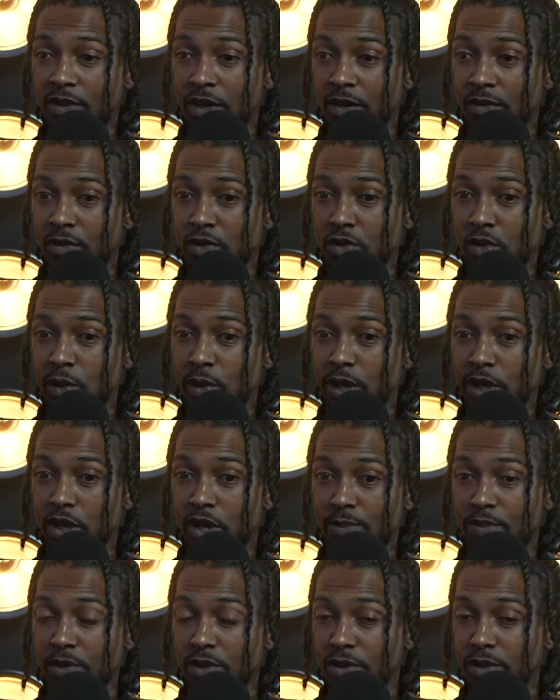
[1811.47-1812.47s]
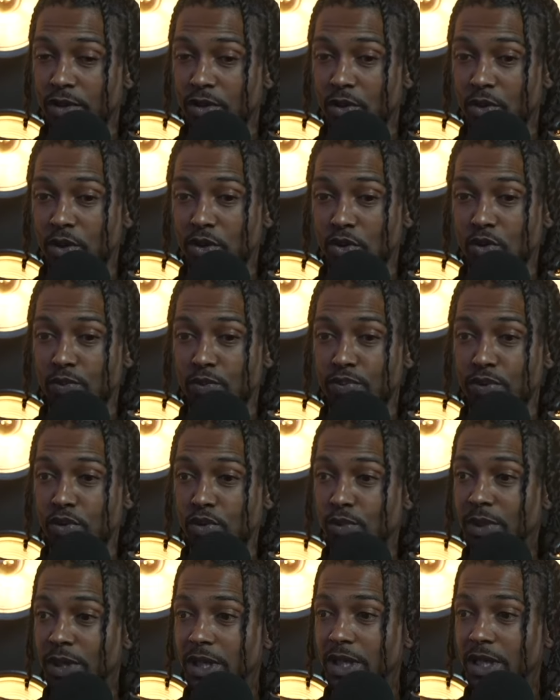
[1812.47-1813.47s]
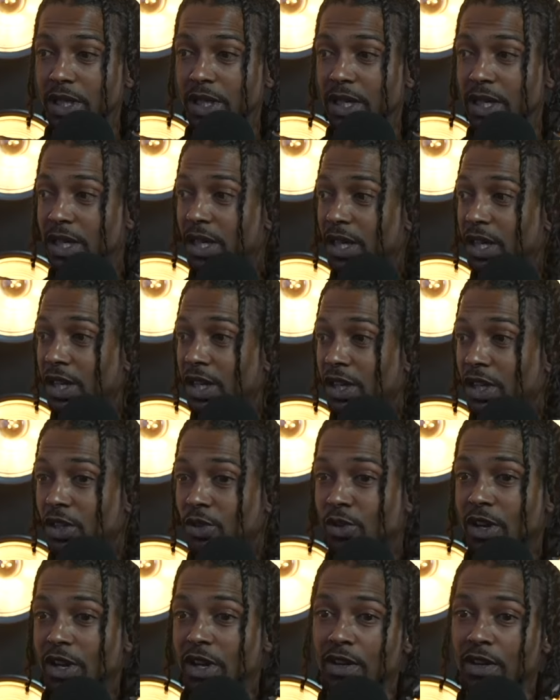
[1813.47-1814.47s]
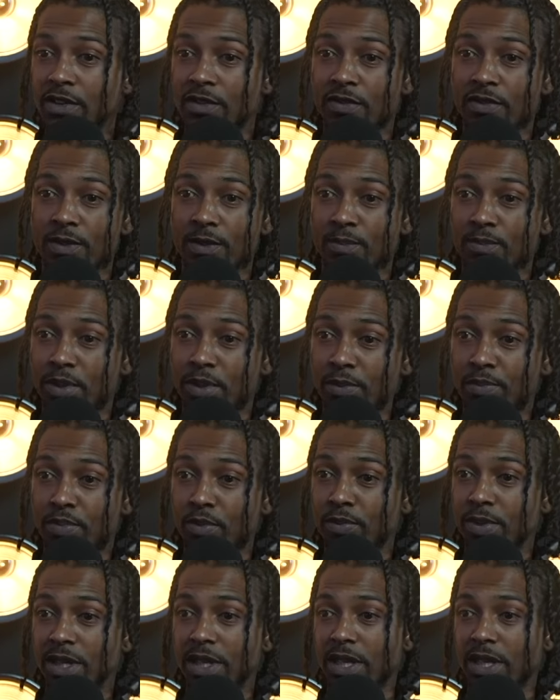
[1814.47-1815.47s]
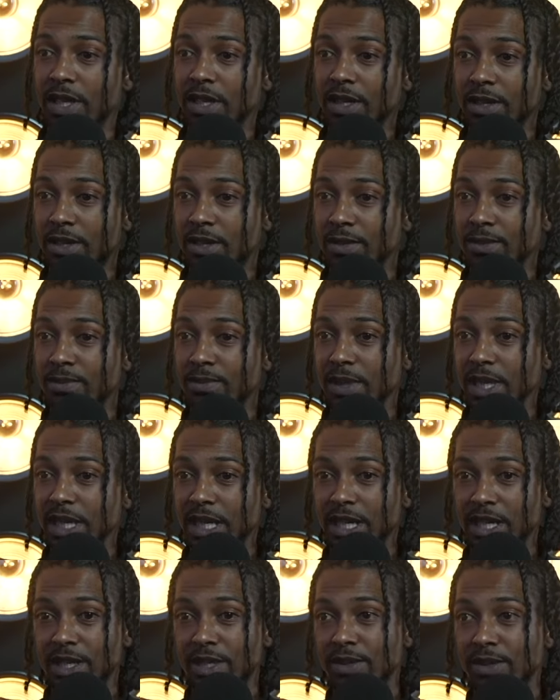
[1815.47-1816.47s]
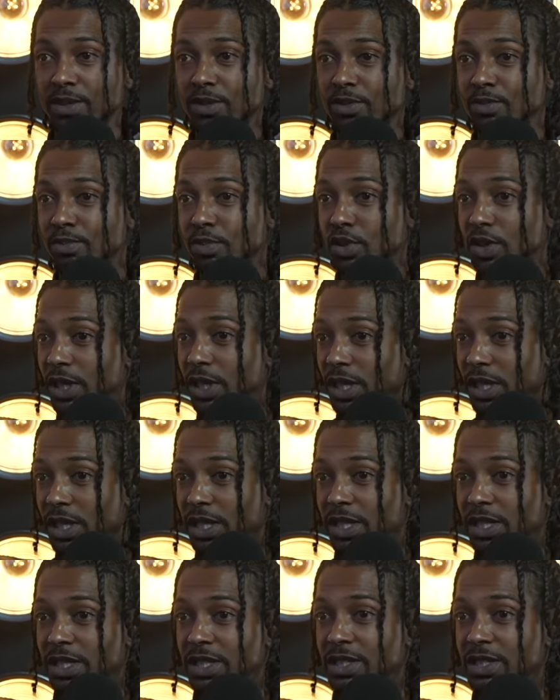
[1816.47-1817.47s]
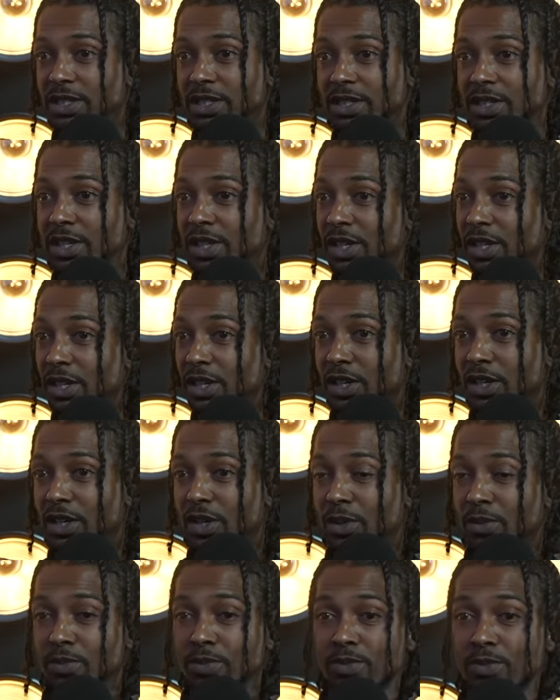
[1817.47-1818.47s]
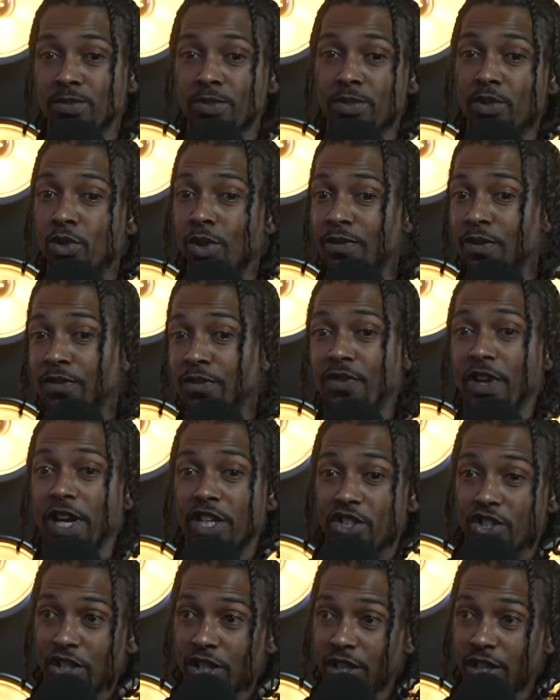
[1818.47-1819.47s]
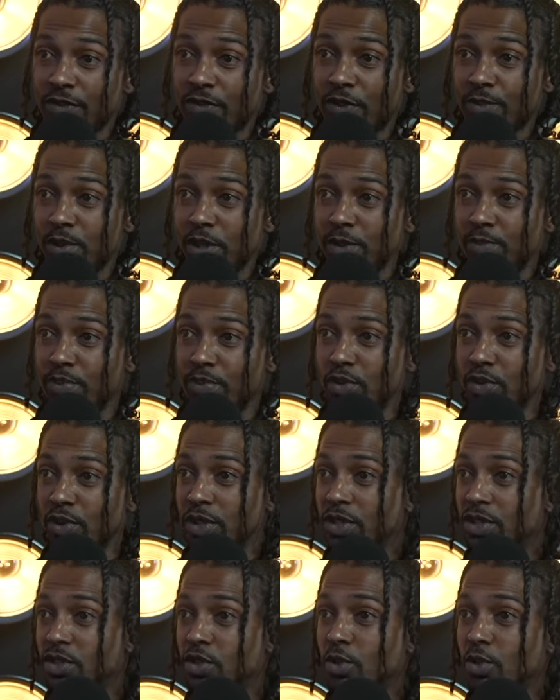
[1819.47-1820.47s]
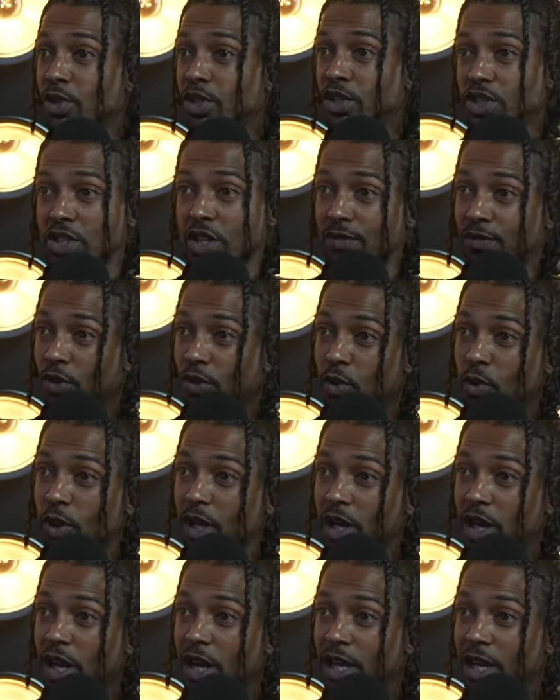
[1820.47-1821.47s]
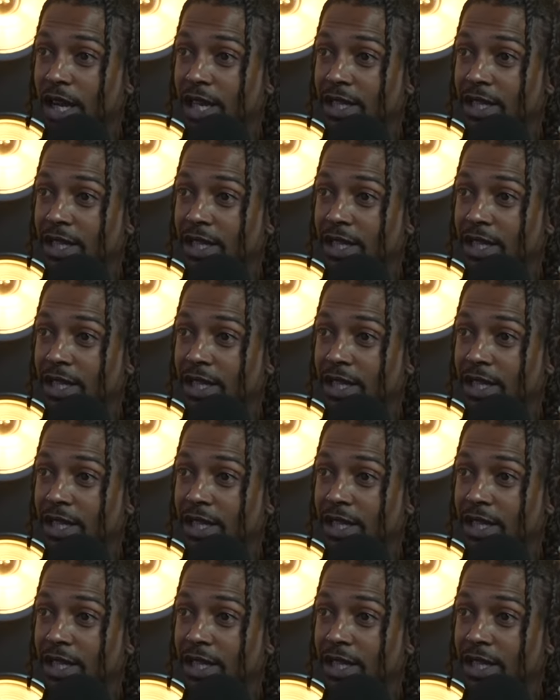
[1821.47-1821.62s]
growing up. You're going through puberty. You have people being mean, you bullies, you have affection for people. There's so much stuff going on as